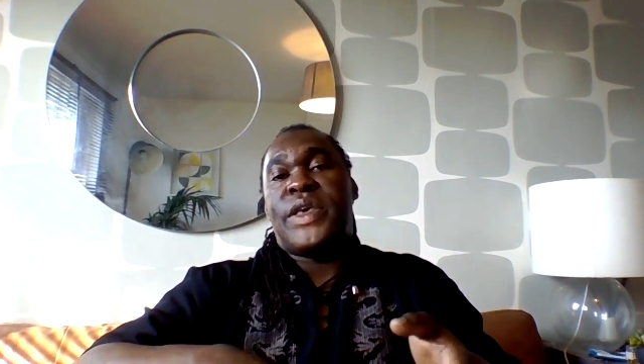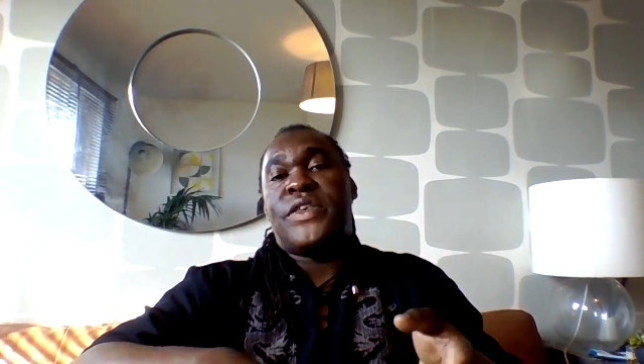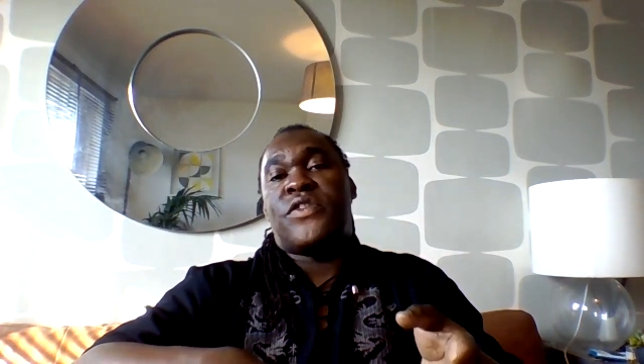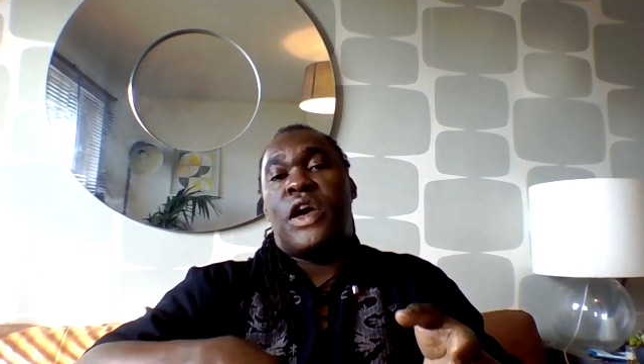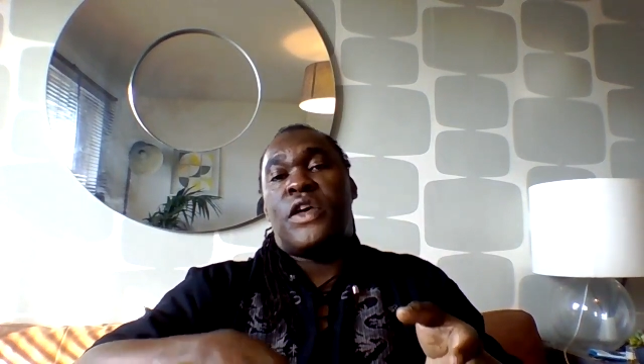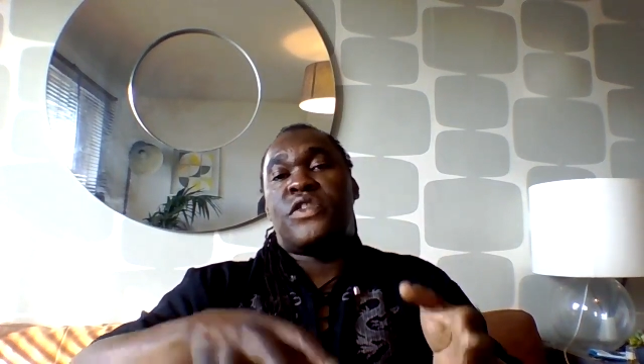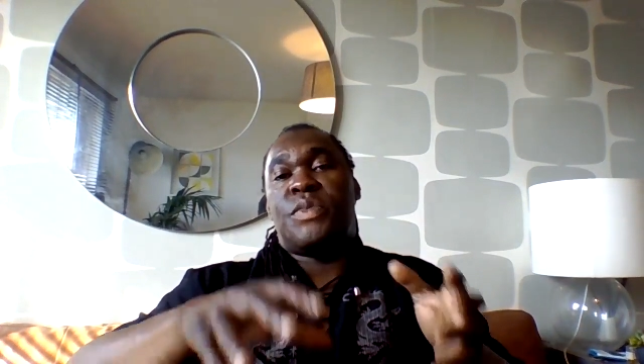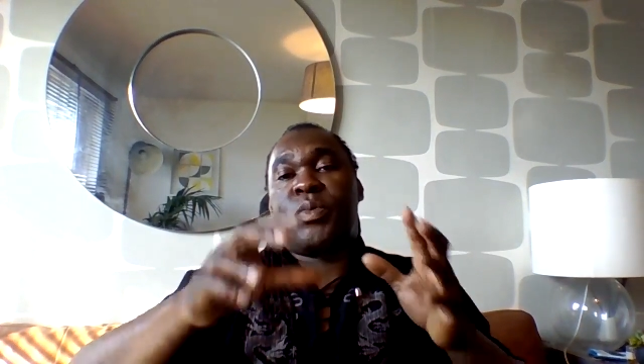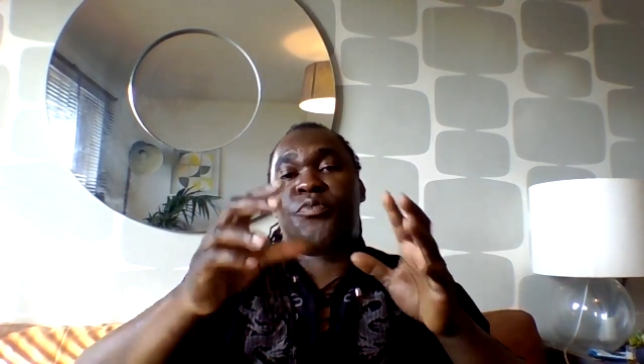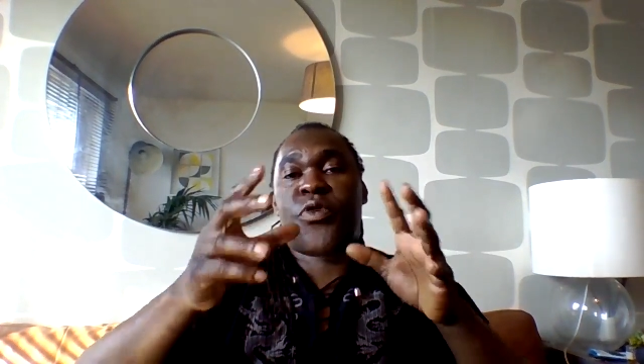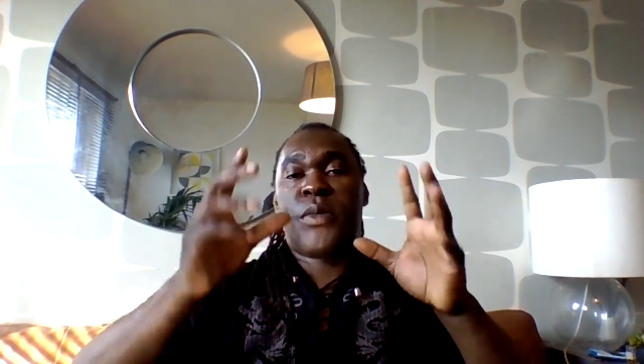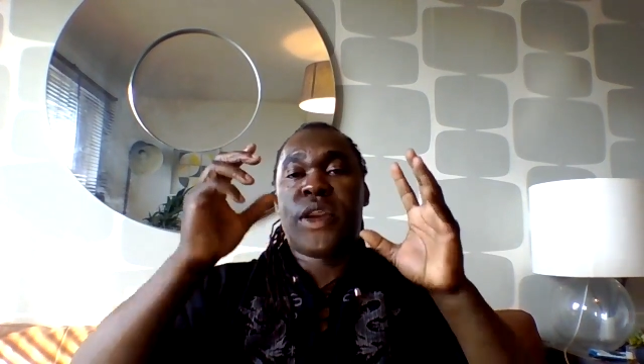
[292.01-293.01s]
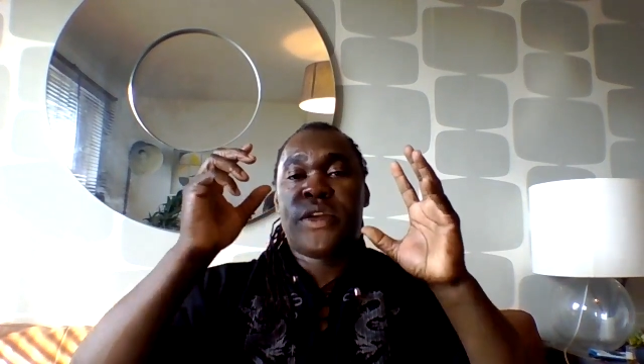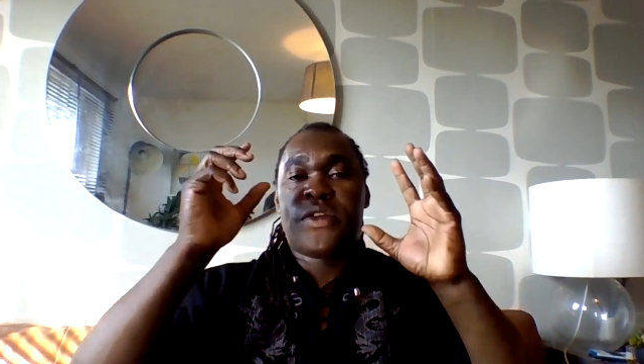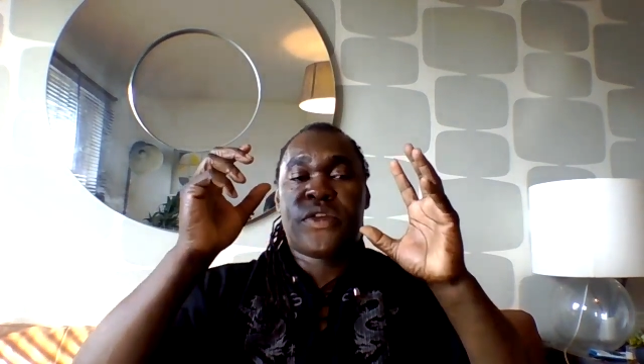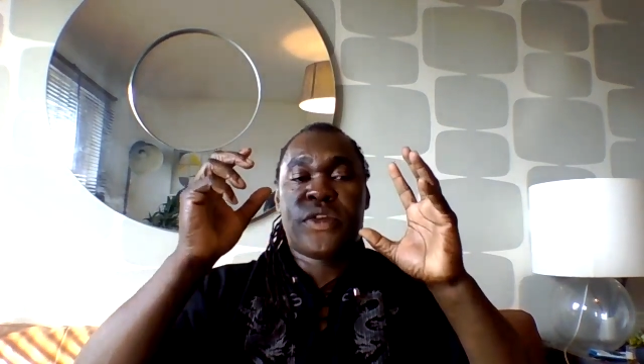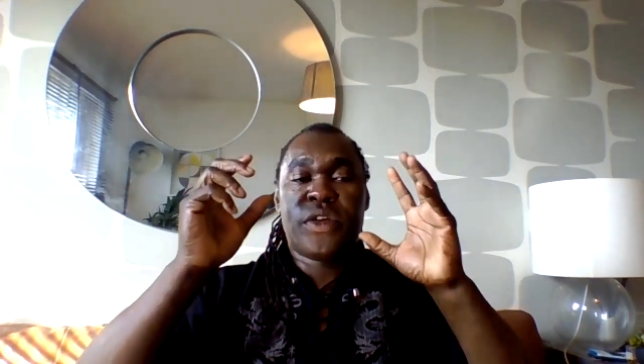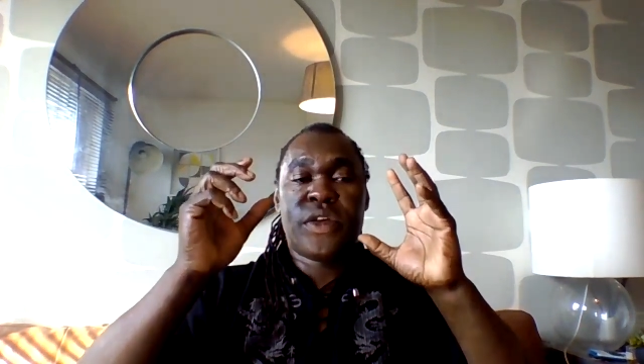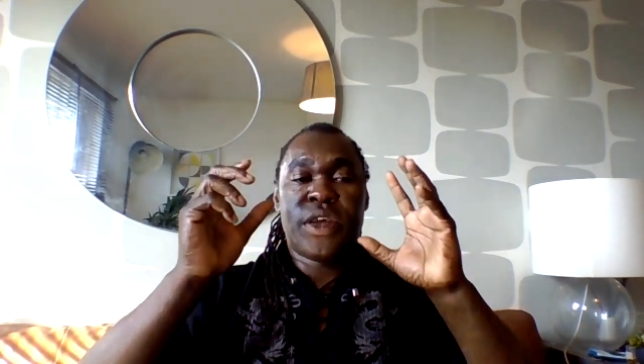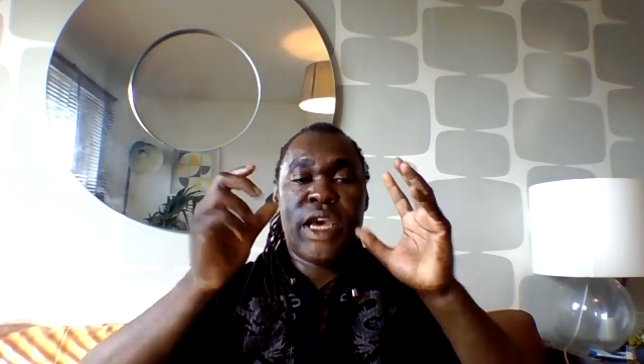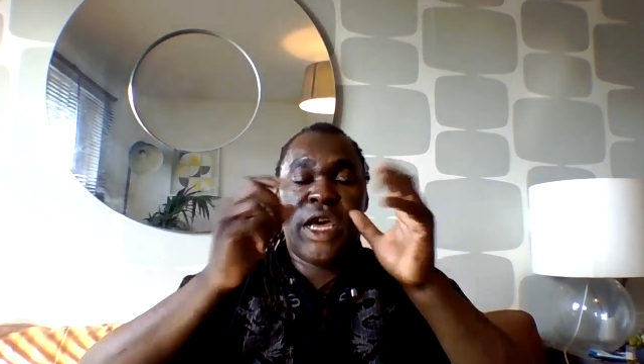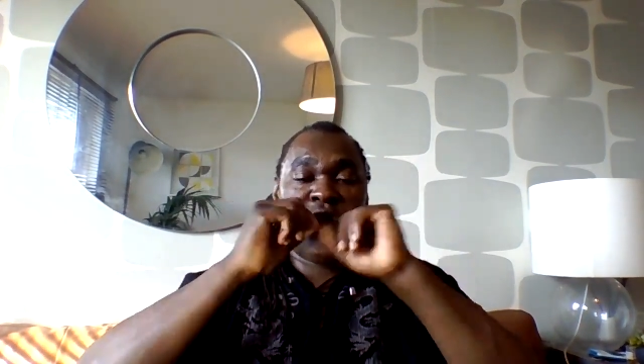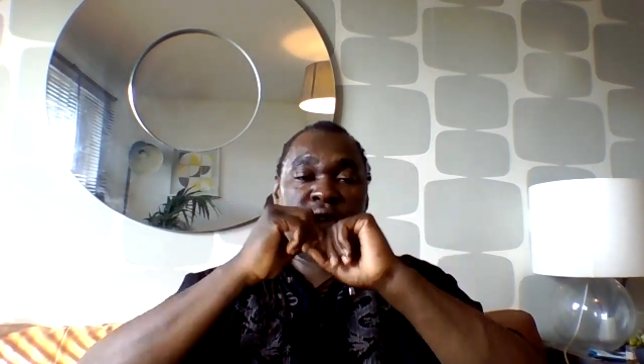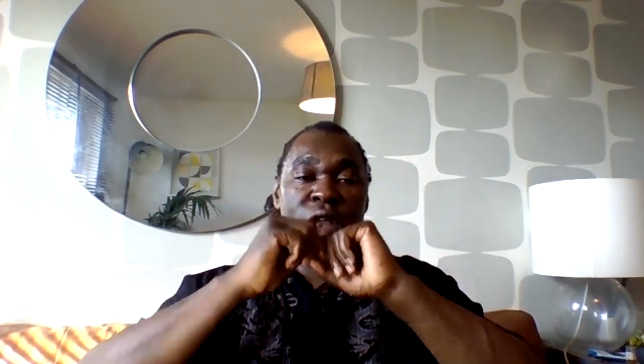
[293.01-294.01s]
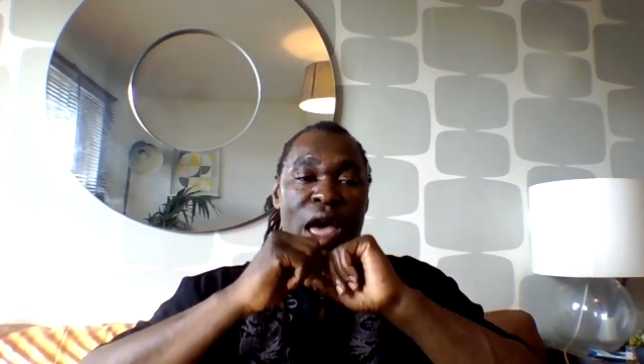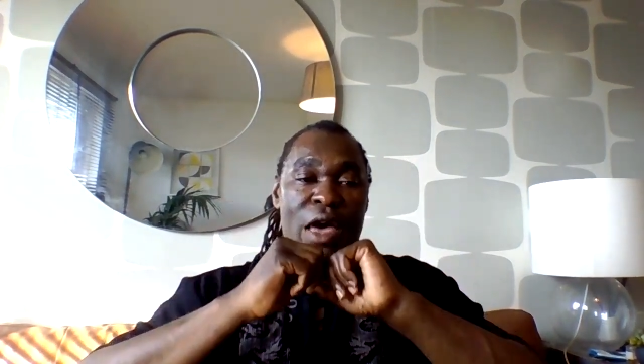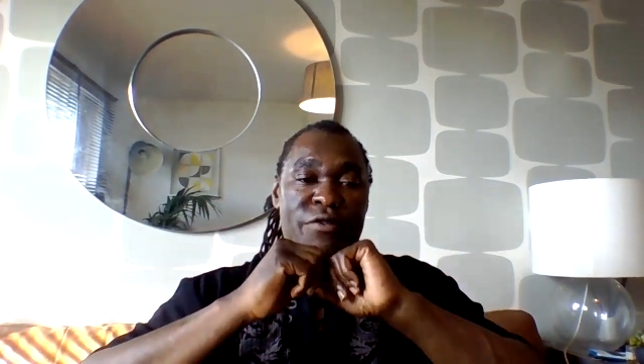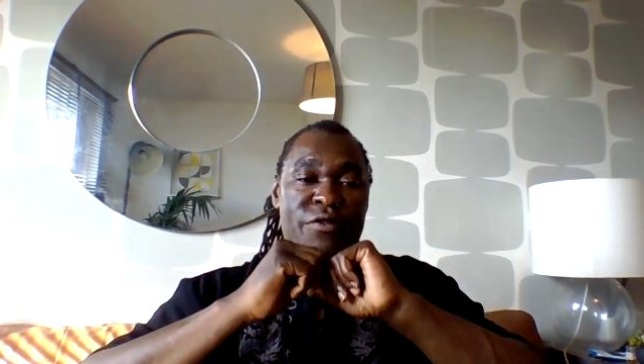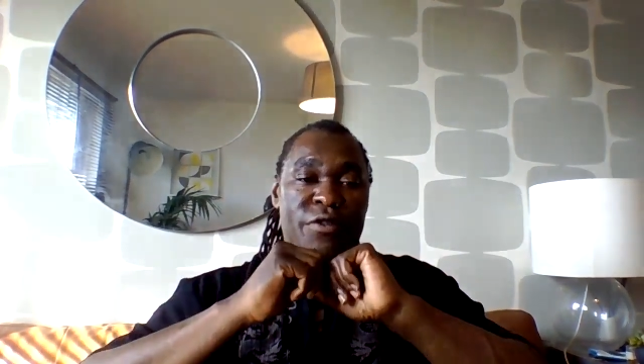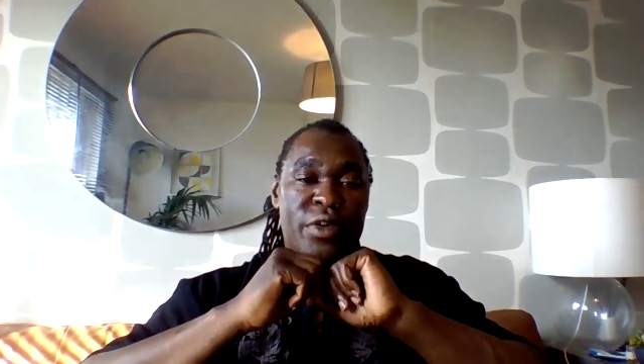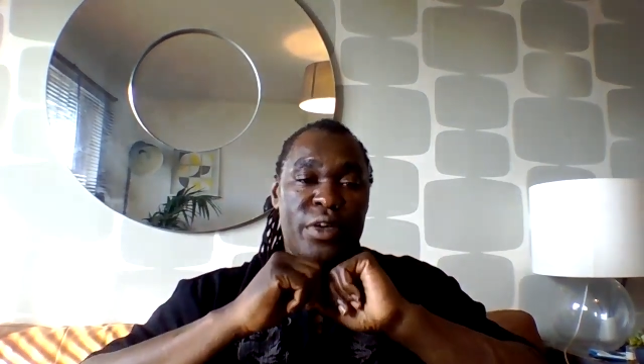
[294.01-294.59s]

is going to be prominent in your life